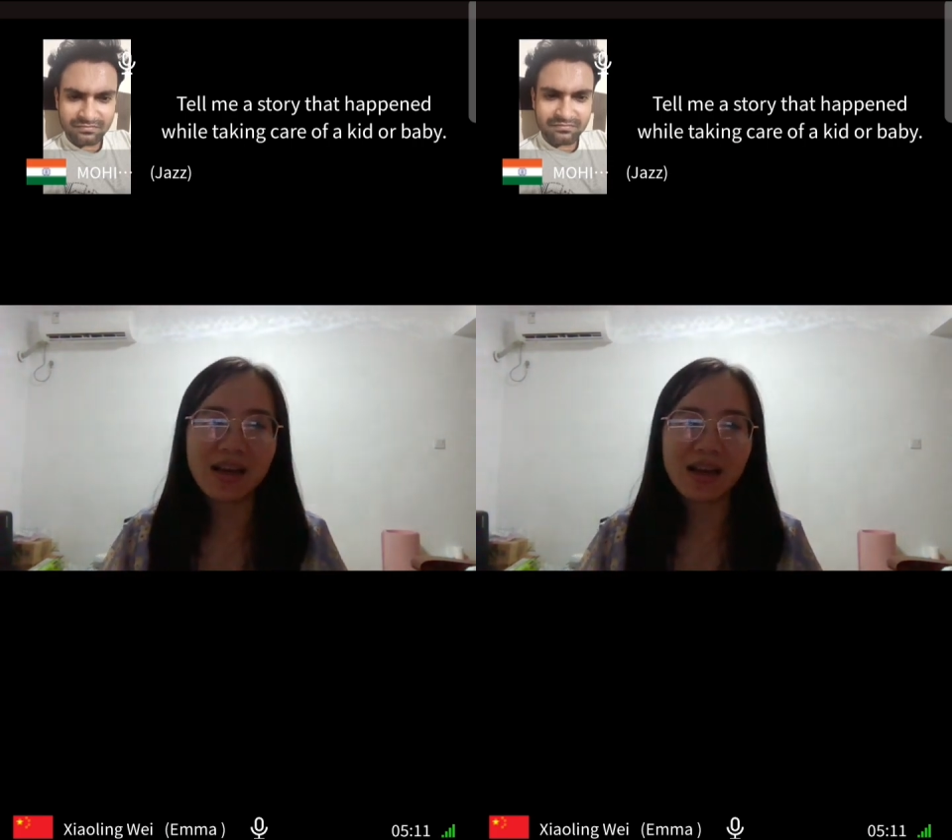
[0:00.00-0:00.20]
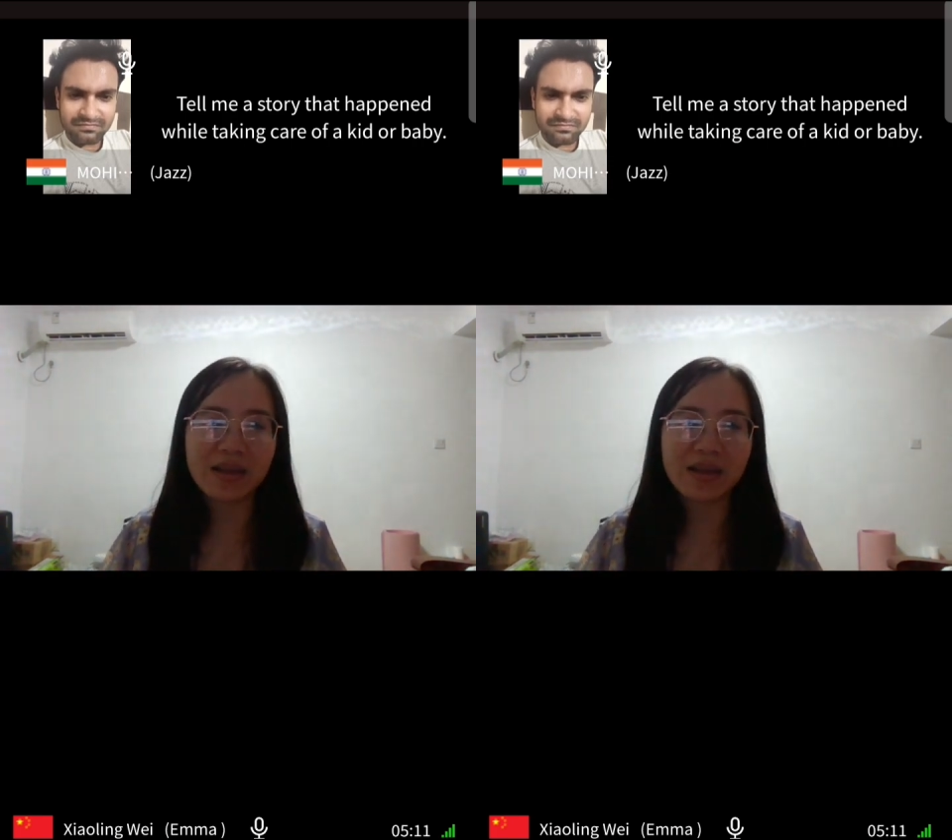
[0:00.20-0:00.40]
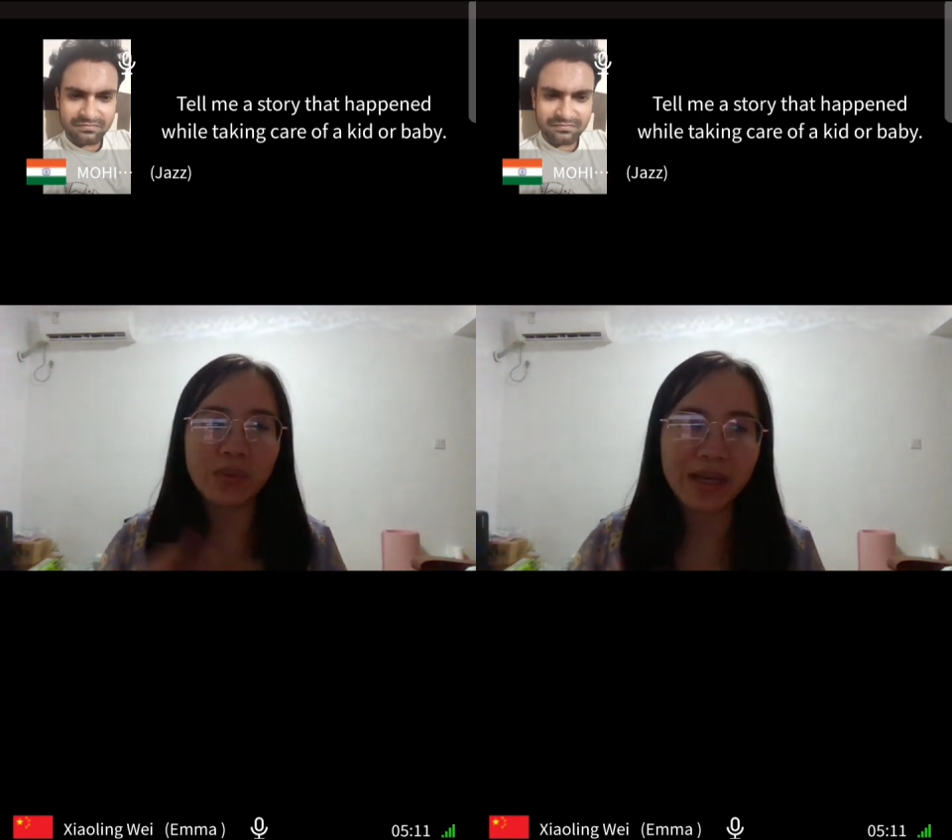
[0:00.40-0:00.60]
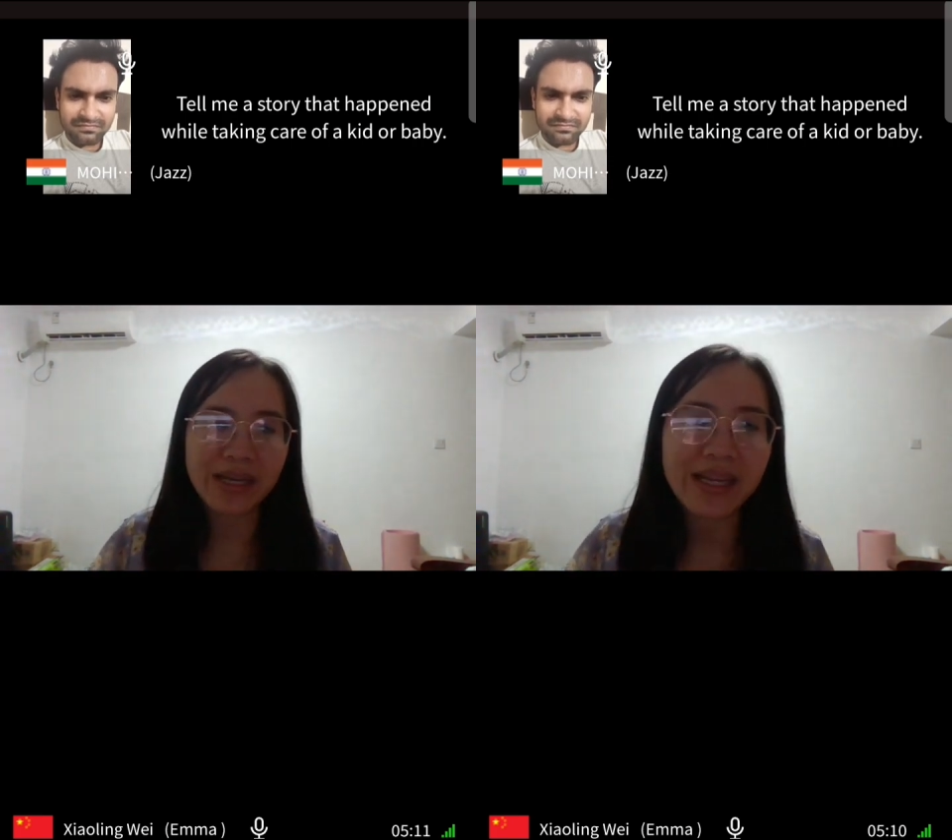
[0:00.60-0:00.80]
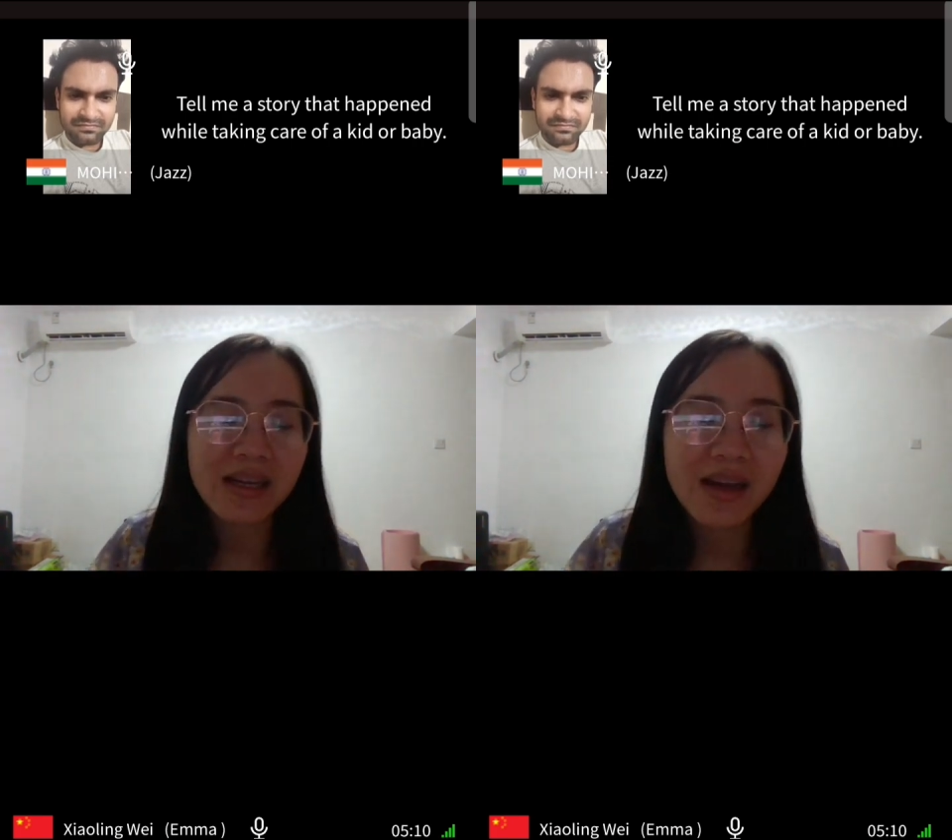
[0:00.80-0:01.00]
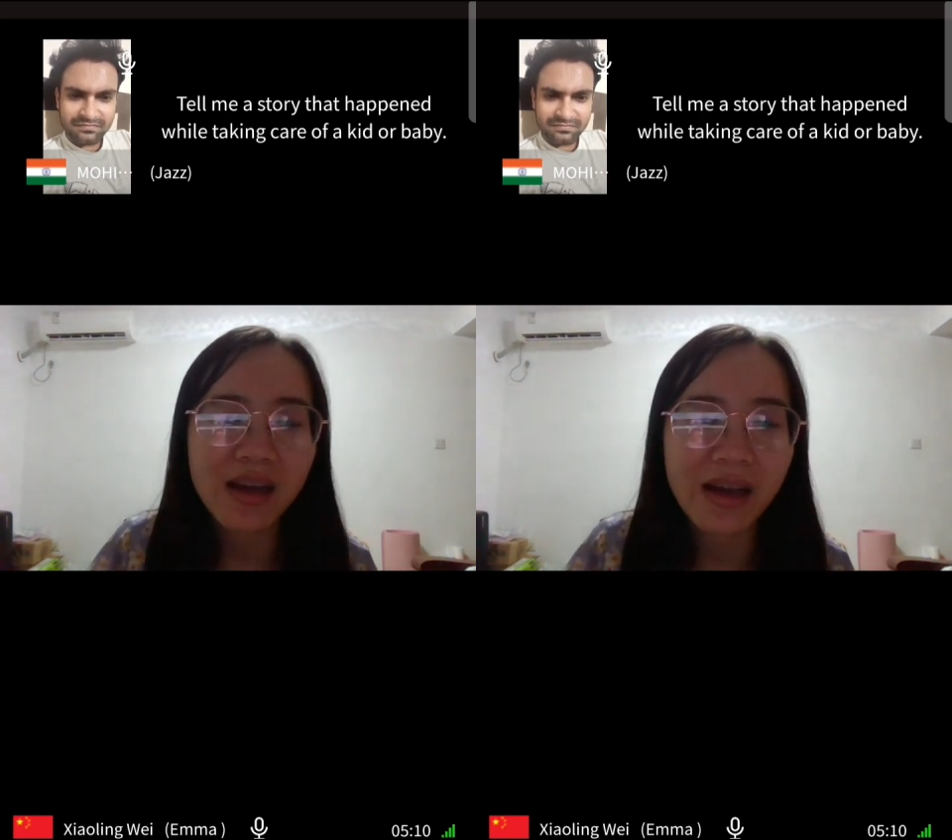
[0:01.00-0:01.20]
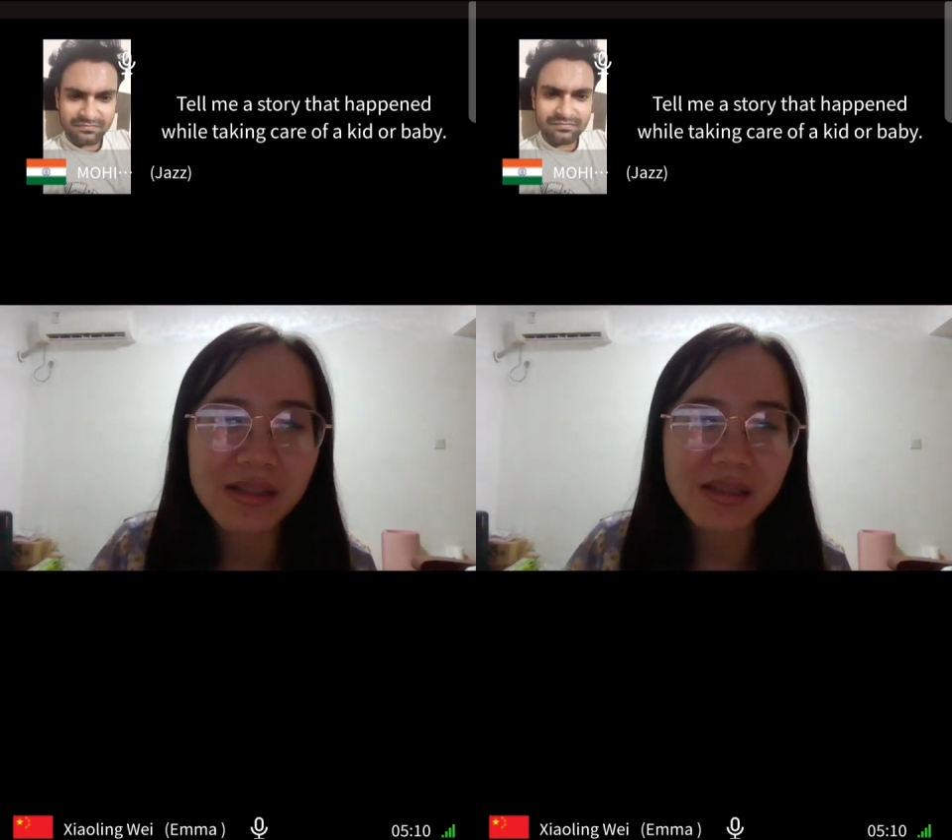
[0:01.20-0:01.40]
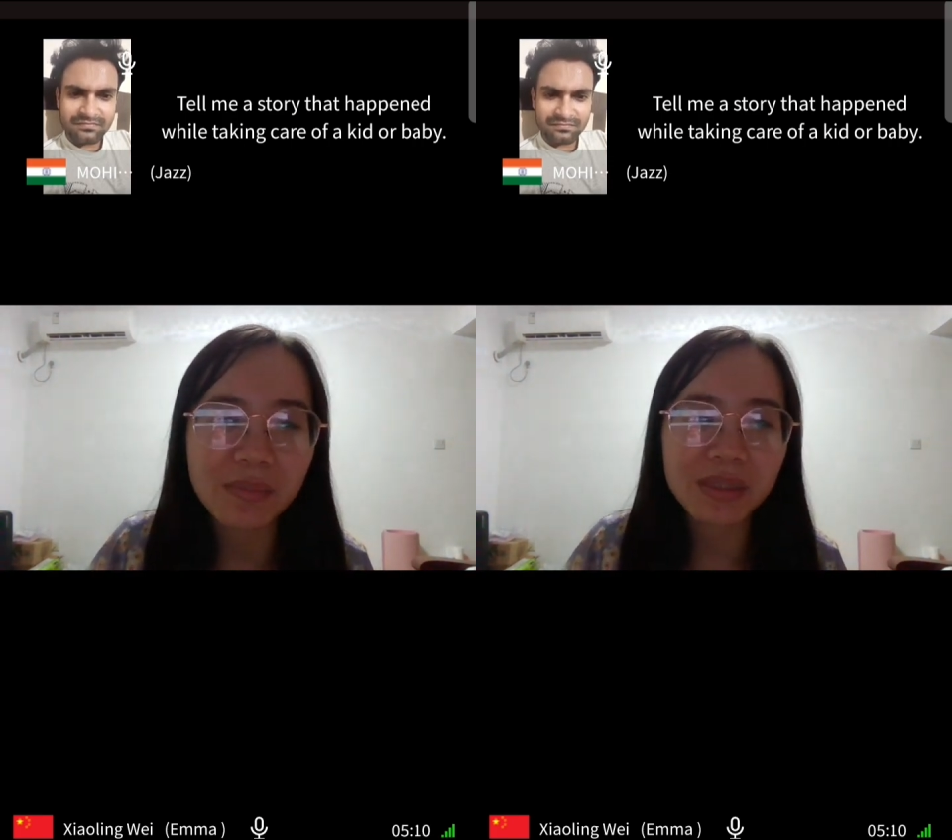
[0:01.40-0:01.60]
like reading
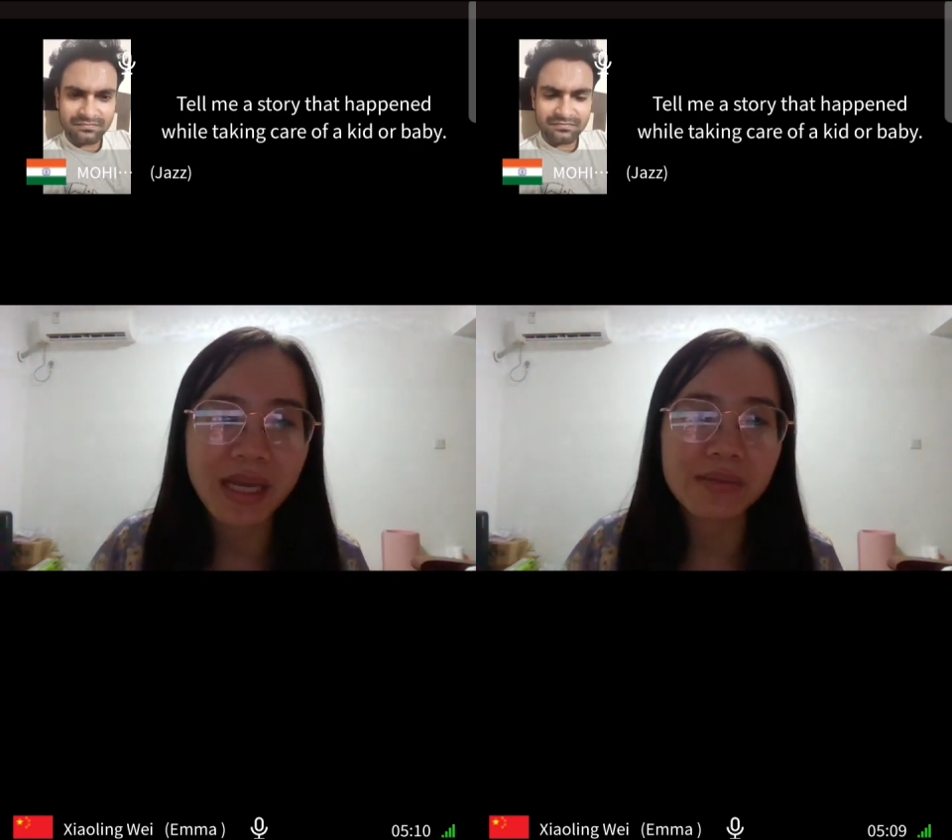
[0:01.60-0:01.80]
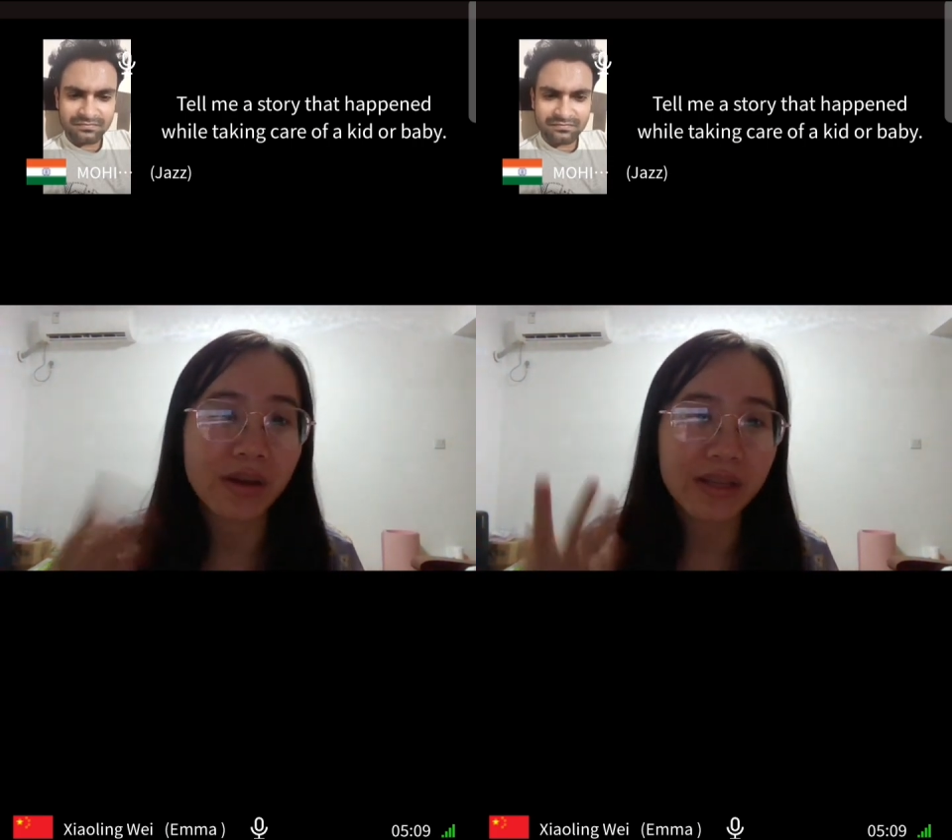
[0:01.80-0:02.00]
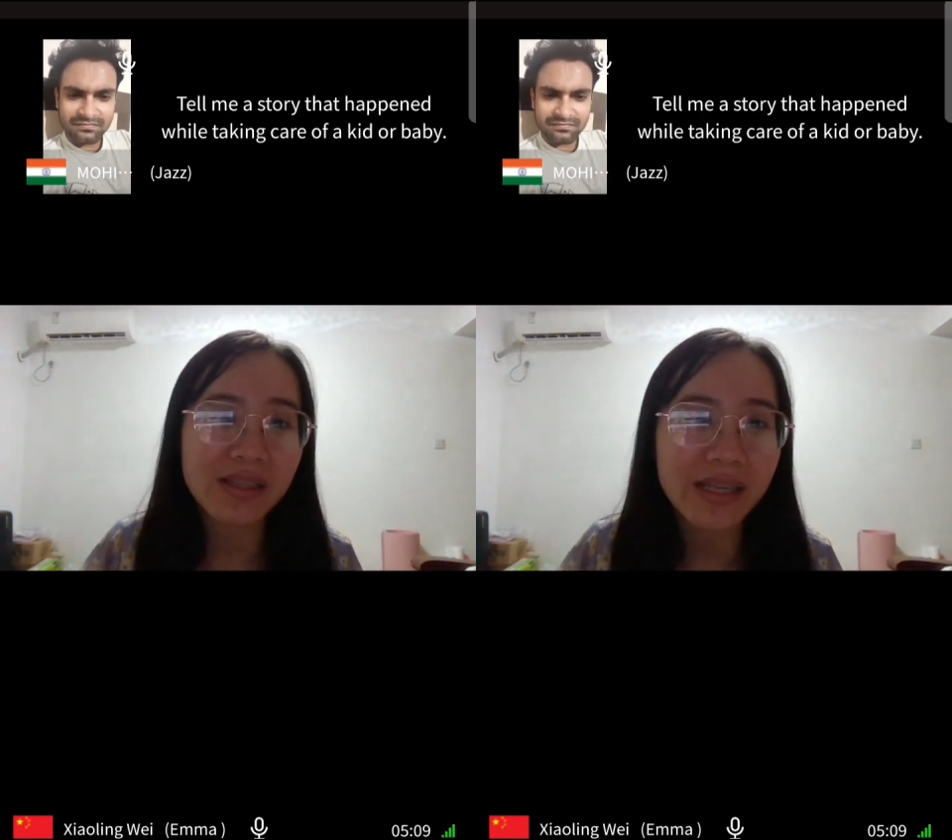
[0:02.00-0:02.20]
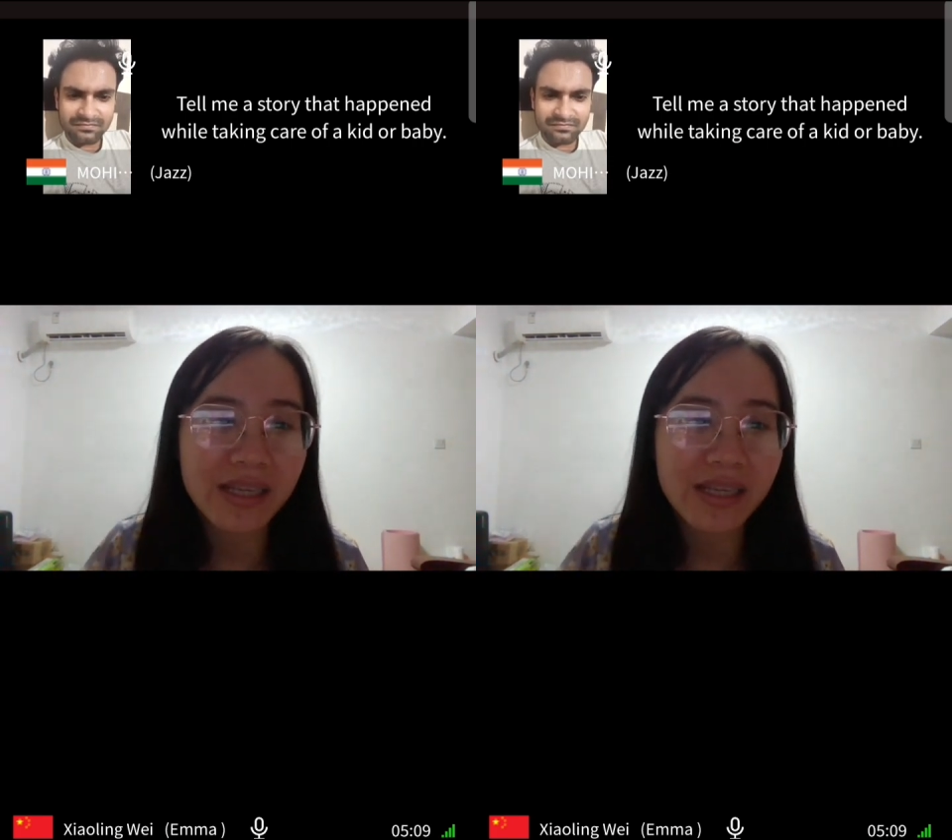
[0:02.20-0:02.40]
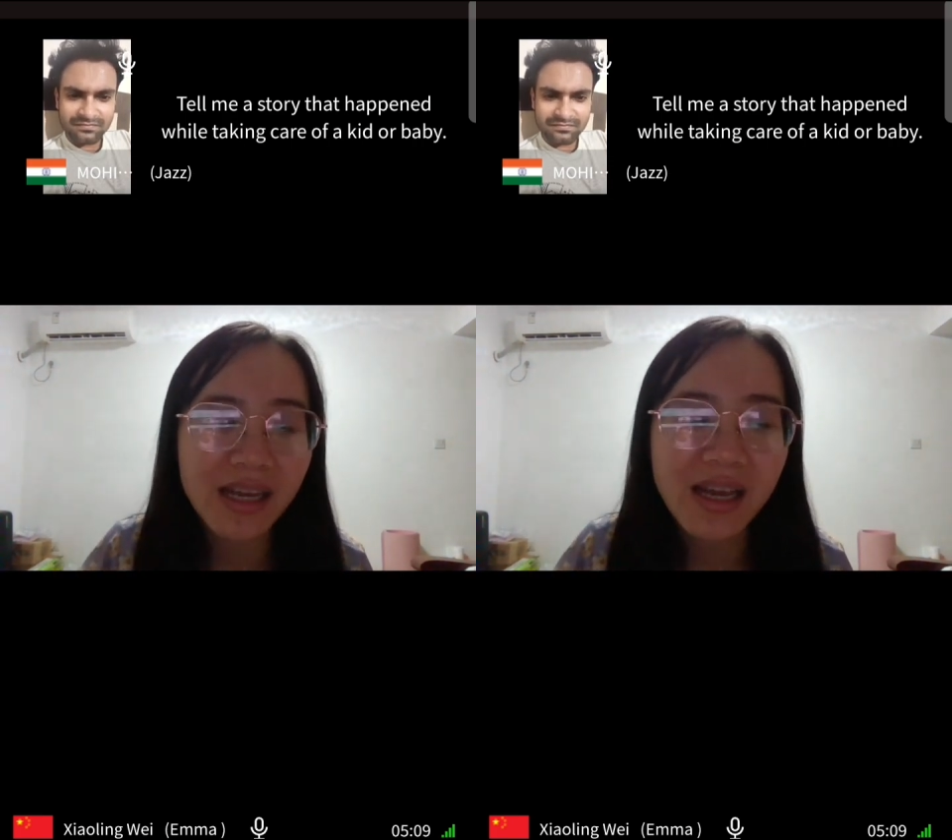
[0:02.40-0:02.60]
and sometimes listening.